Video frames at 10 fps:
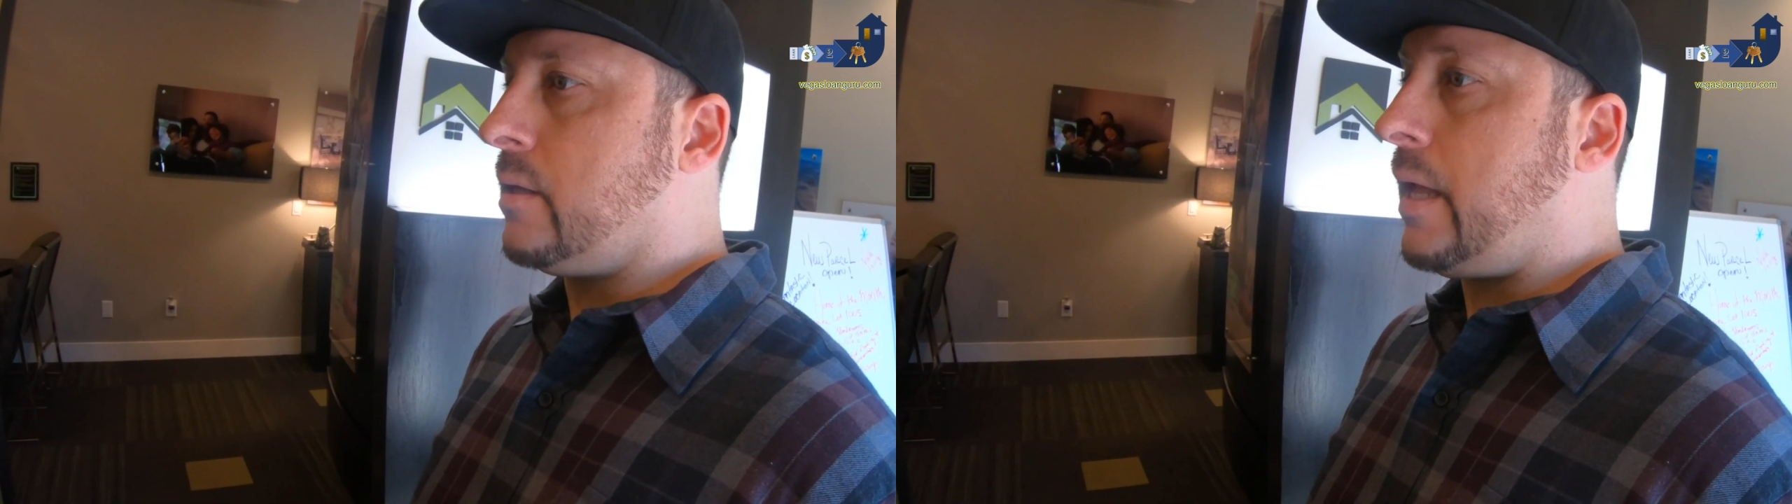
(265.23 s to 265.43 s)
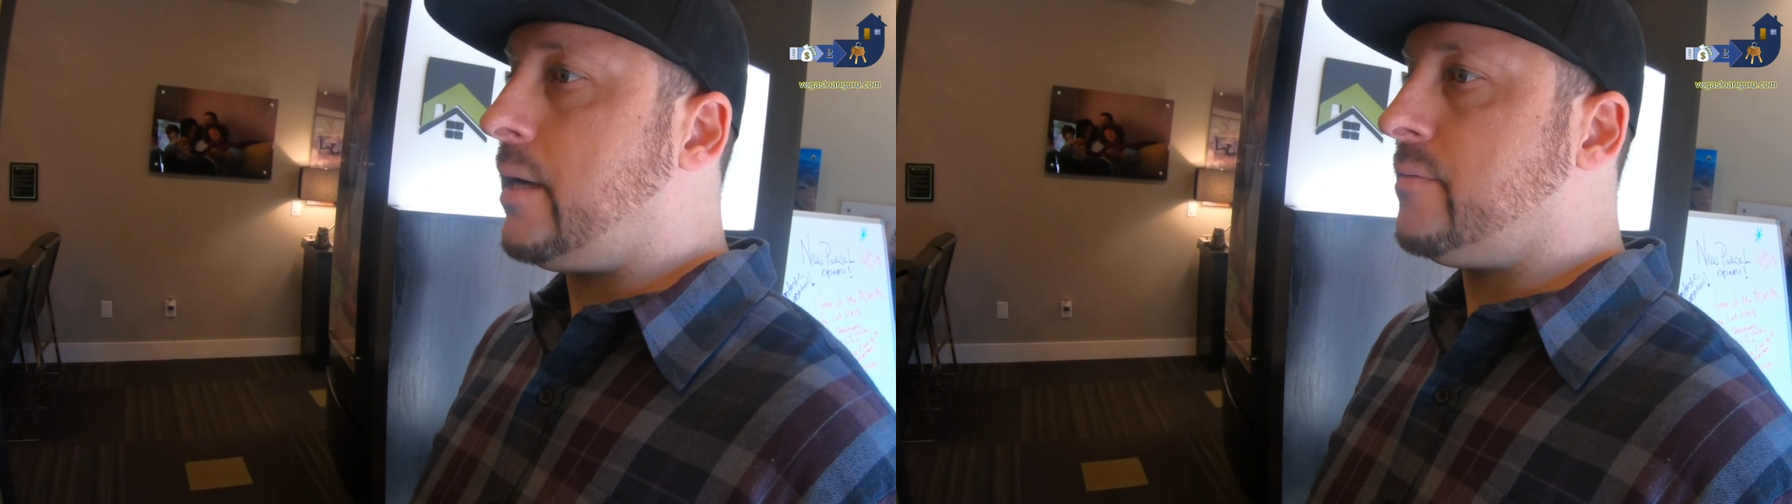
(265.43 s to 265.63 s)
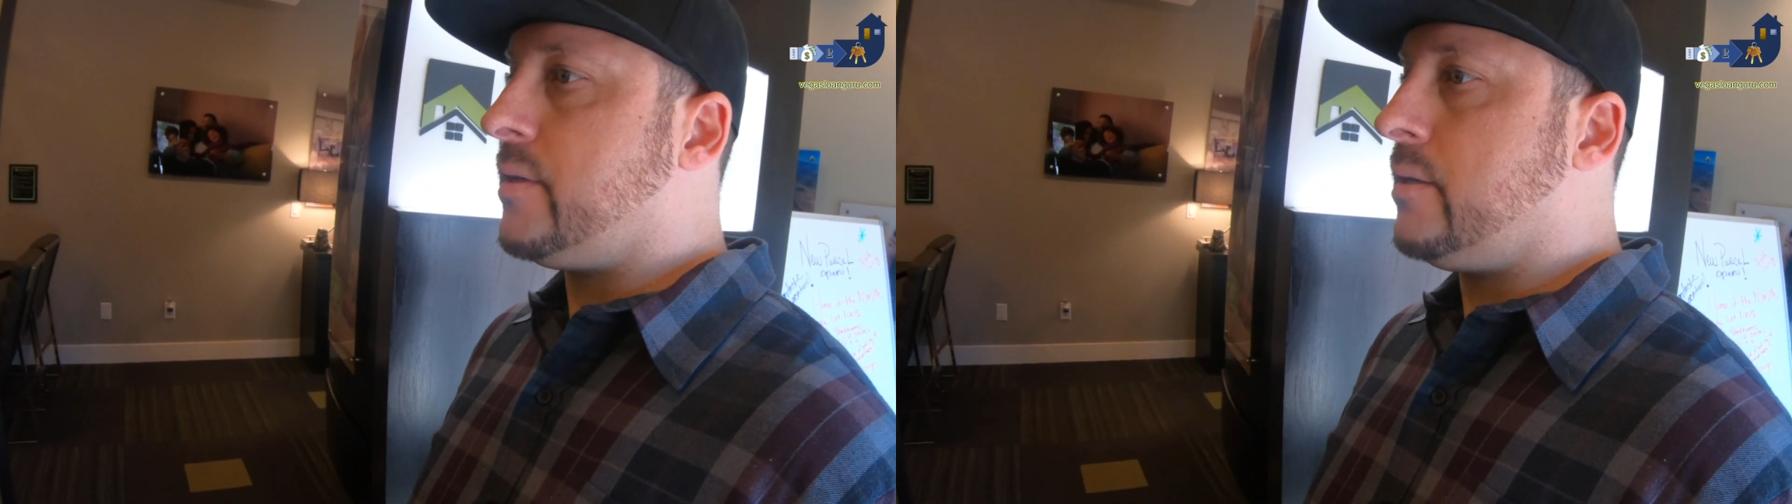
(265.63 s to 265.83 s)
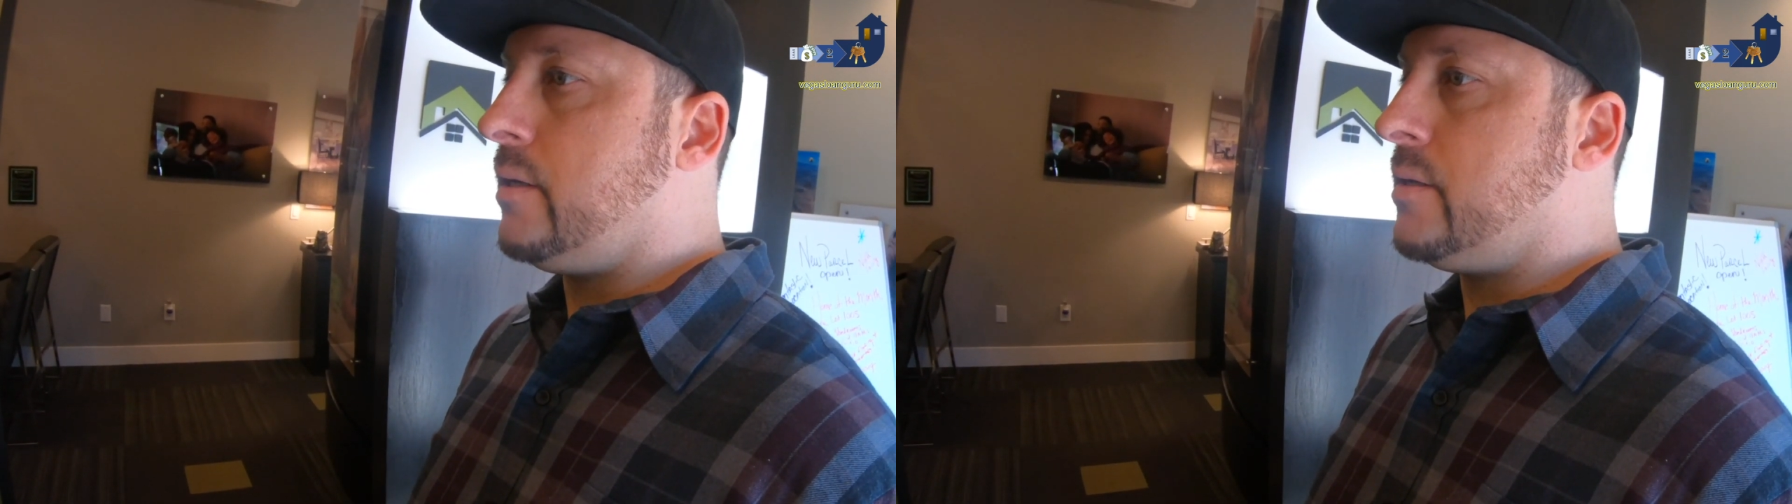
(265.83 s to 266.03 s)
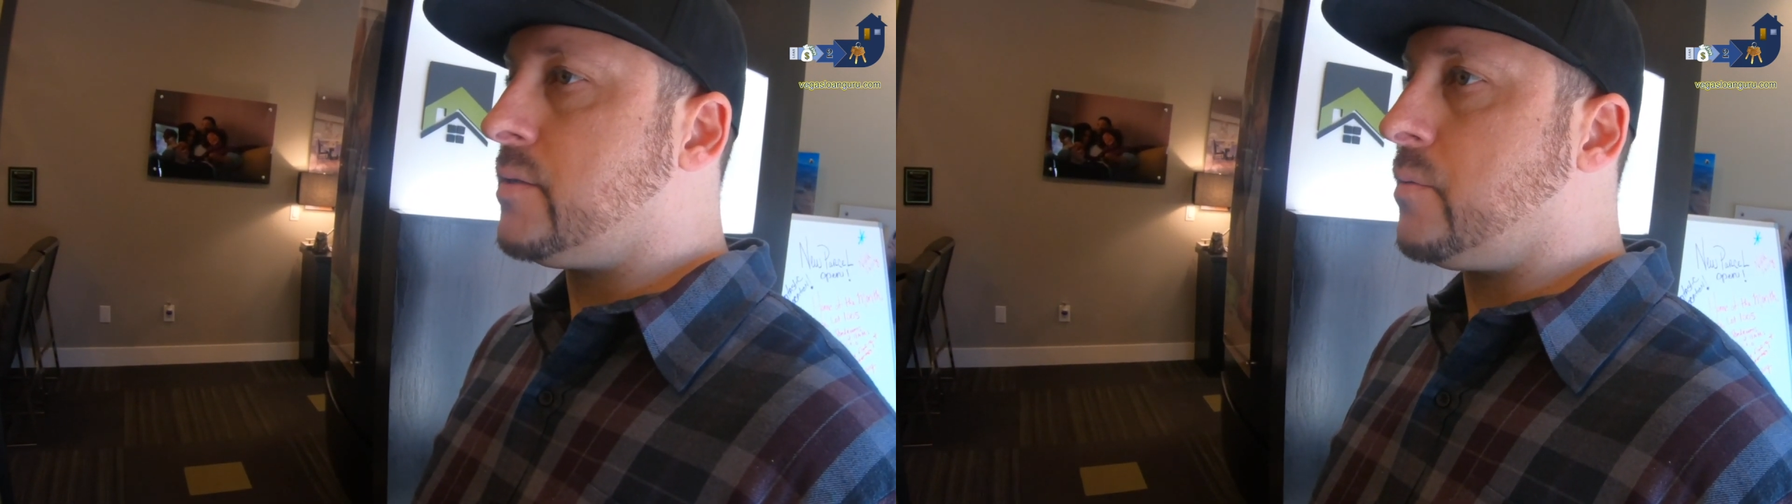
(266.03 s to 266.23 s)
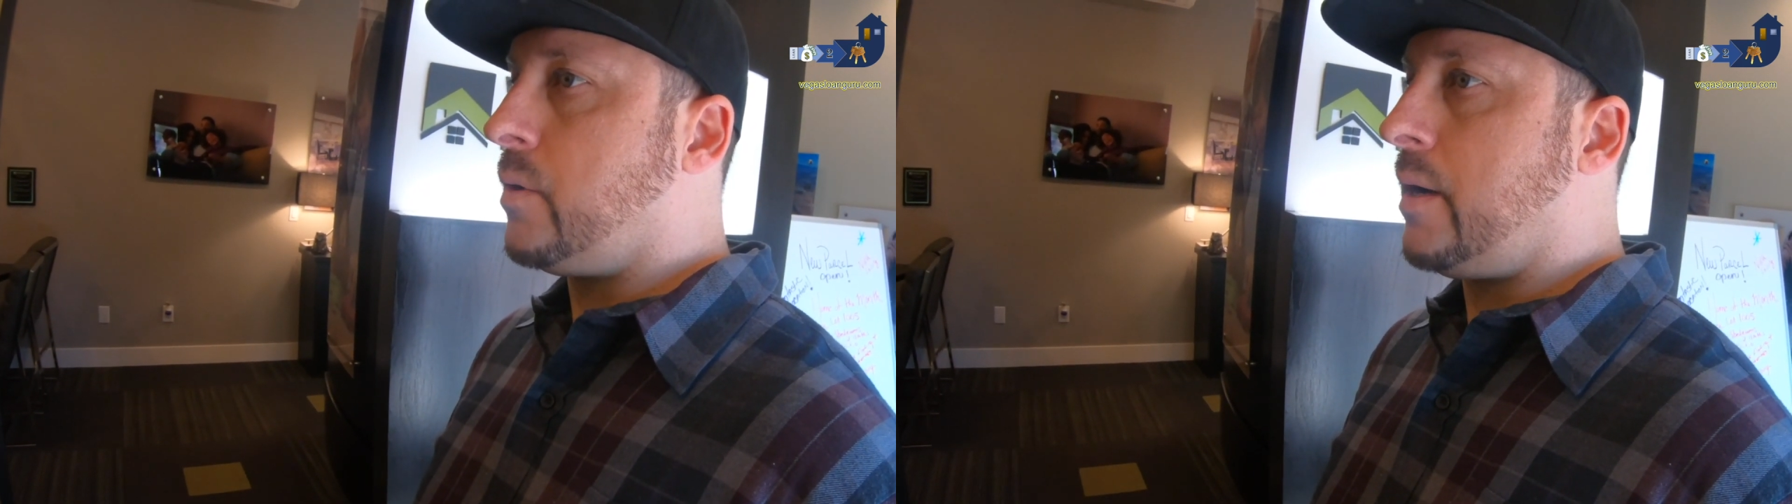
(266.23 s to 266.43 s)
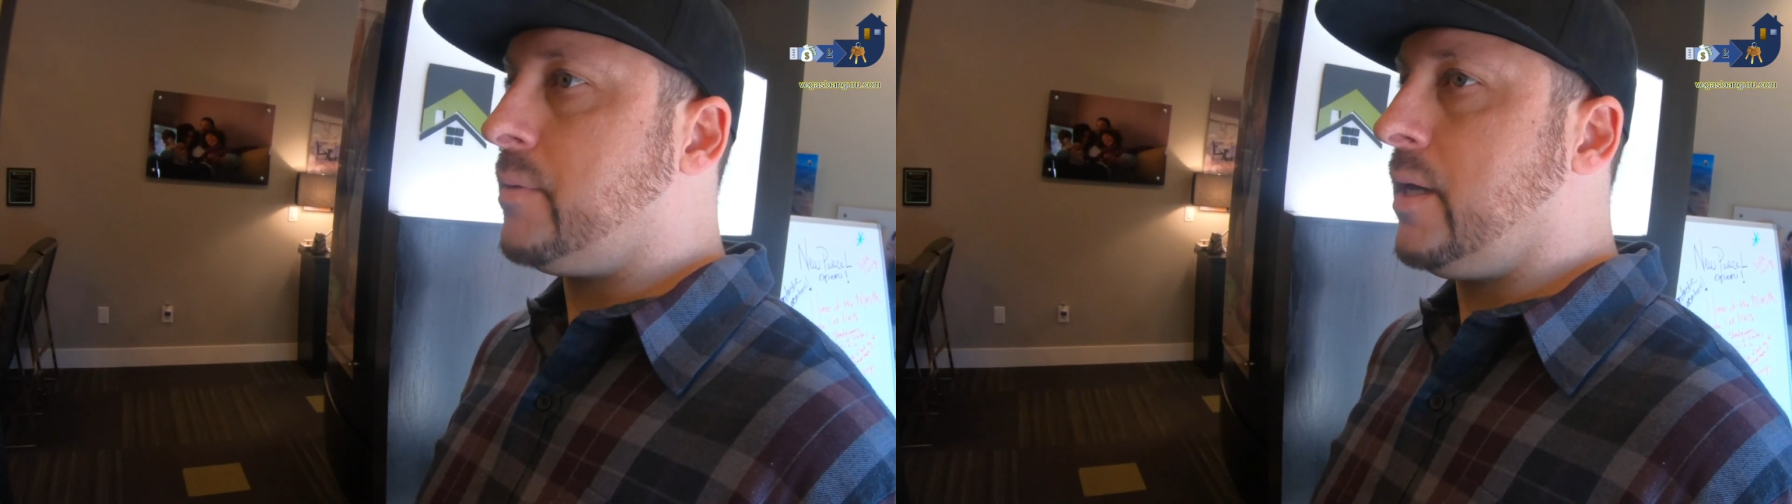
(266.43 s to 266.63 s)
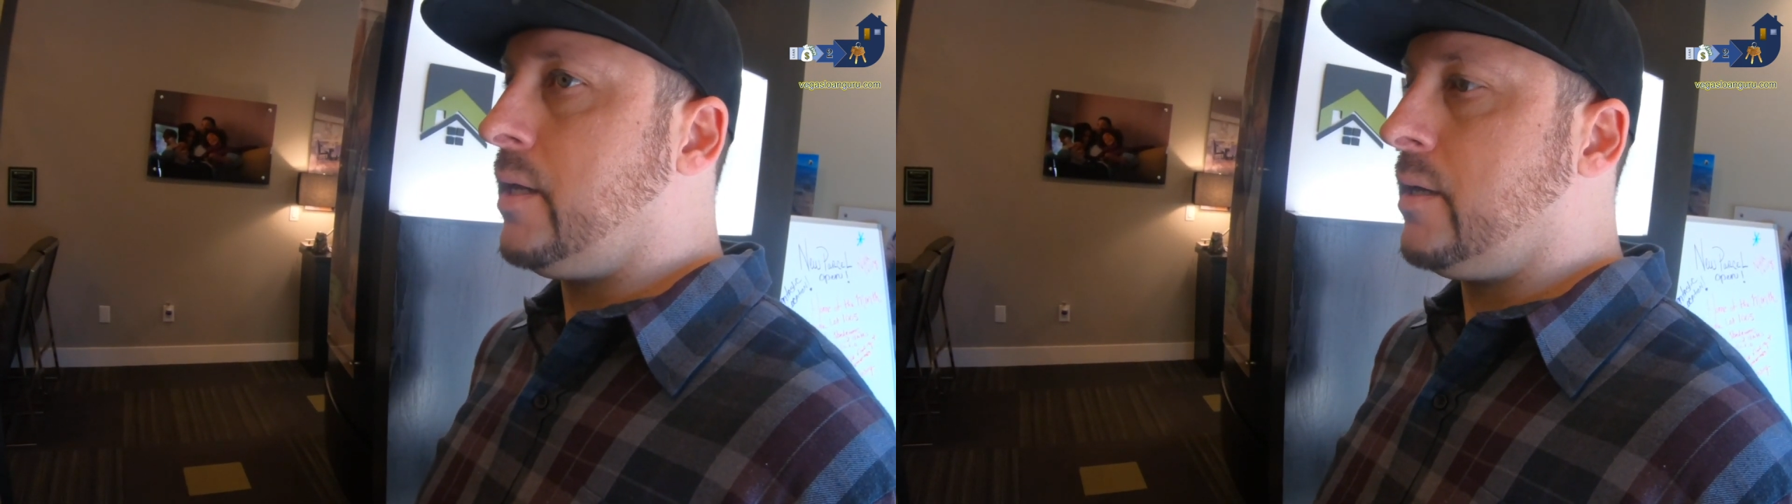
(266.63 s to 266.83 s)
a lot of it is what I'm
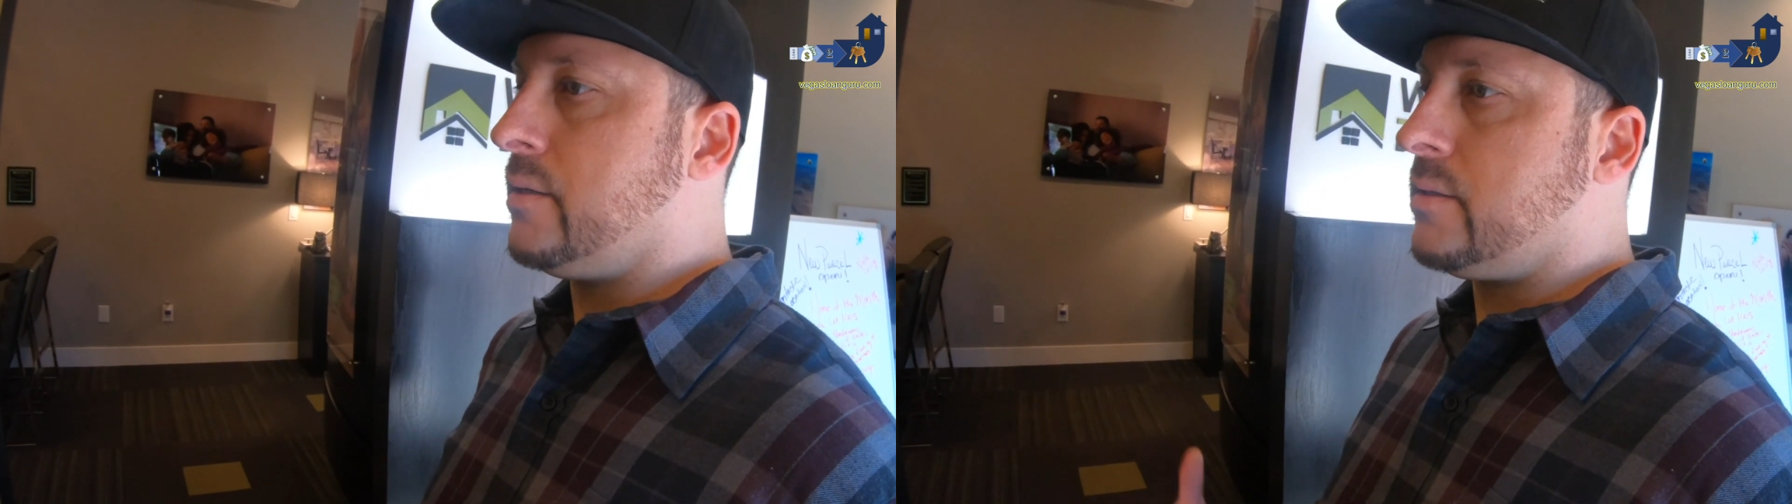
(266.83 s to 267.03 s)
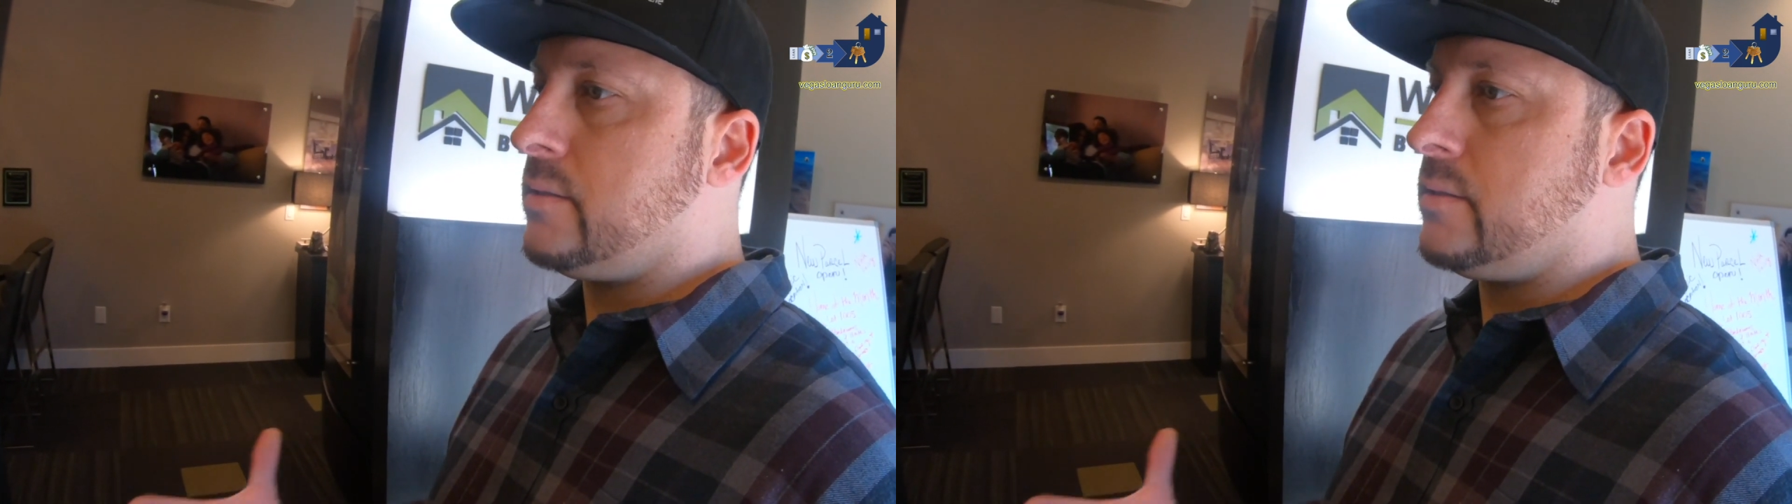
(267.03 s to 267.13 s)
getting is,